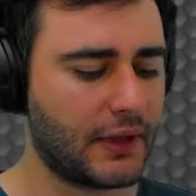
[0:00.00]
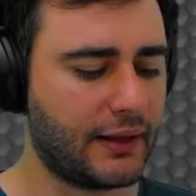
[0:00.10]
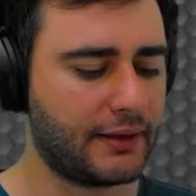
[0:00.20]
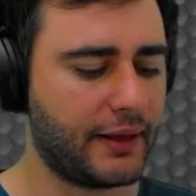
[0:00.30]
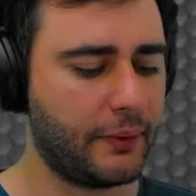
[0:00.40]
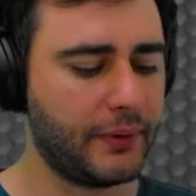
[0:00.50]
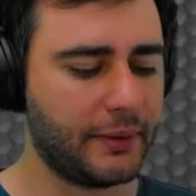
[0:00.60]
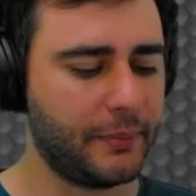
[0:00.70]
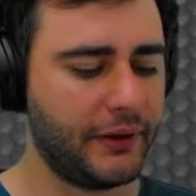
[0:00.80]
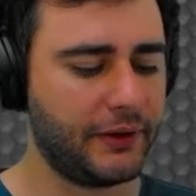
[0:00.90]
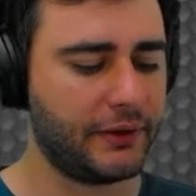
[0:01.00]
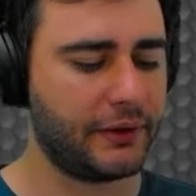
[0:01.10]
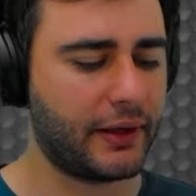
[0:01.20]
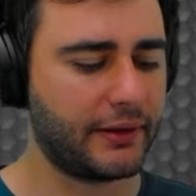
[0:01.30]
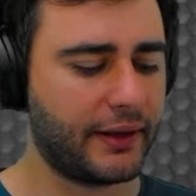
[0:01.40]
And they will
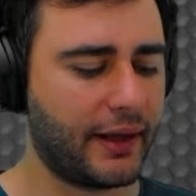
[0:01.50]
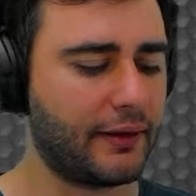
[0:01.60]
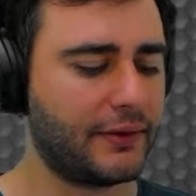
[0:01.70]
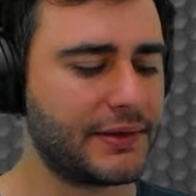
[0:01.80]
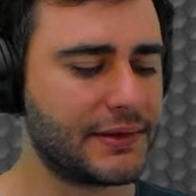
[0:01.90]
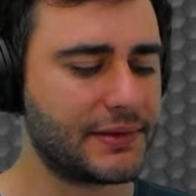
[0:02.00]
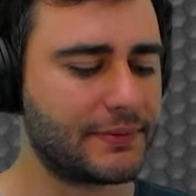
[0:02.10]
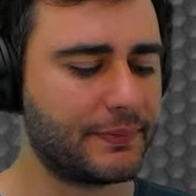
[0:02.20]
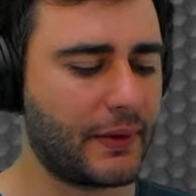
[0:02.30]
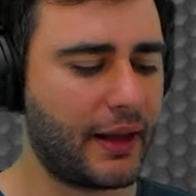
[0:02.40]
appear on the canvas